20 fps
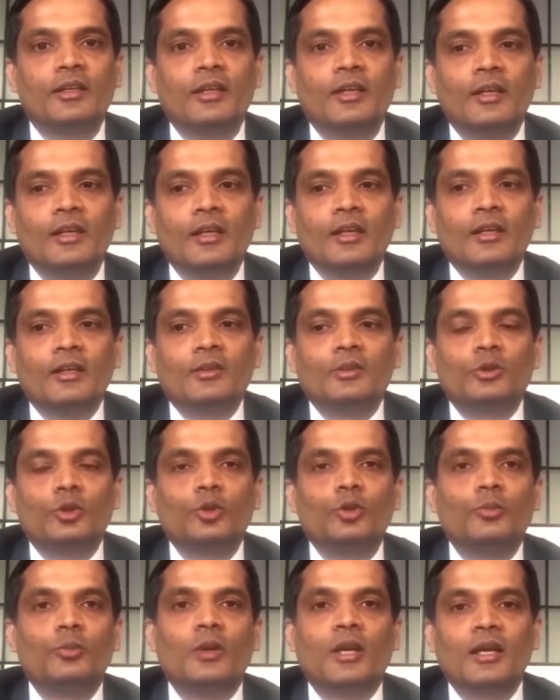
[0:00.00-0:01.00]
why people
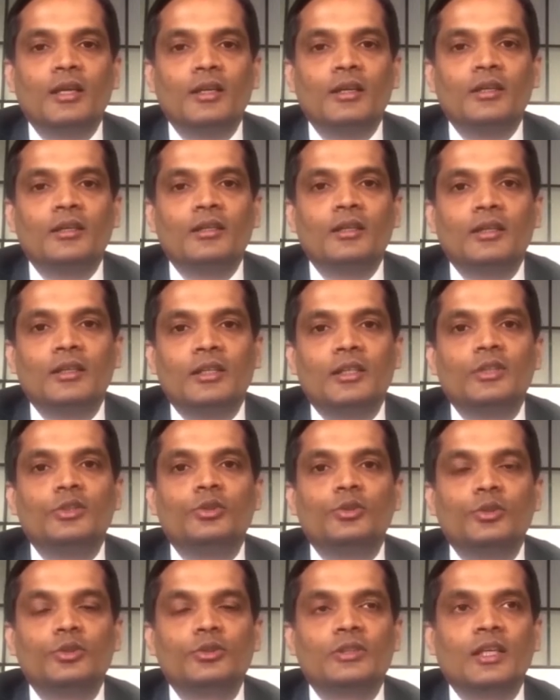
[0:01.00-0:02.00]
get back pain, why
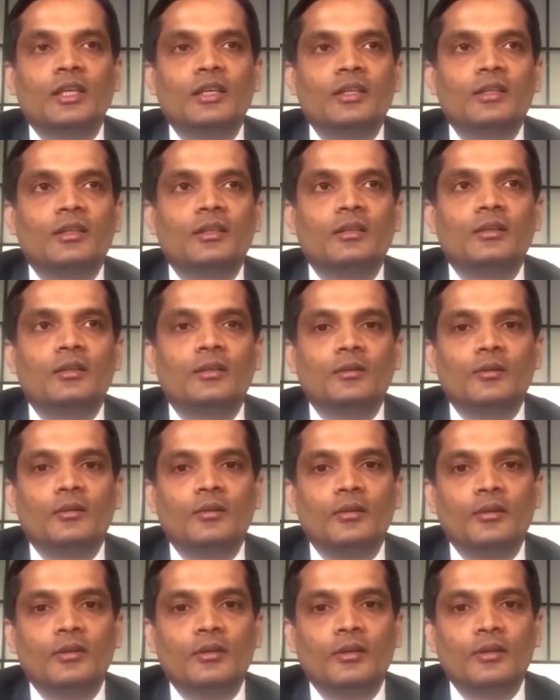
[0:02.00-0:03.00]
some get, why some don't
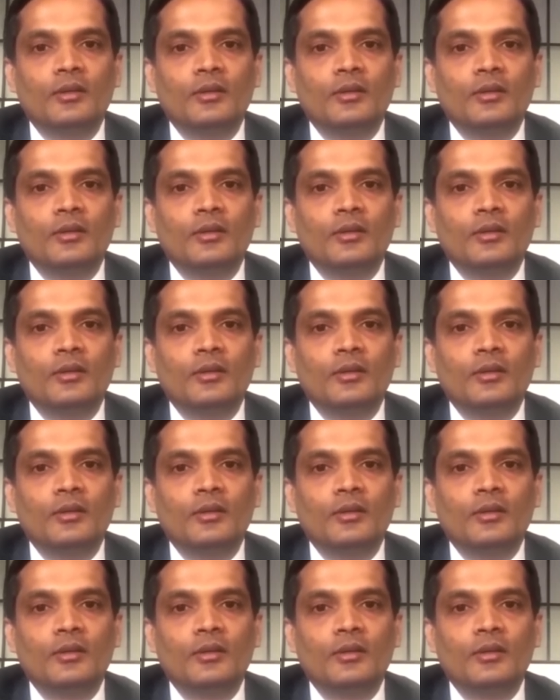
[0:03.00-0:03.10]
get.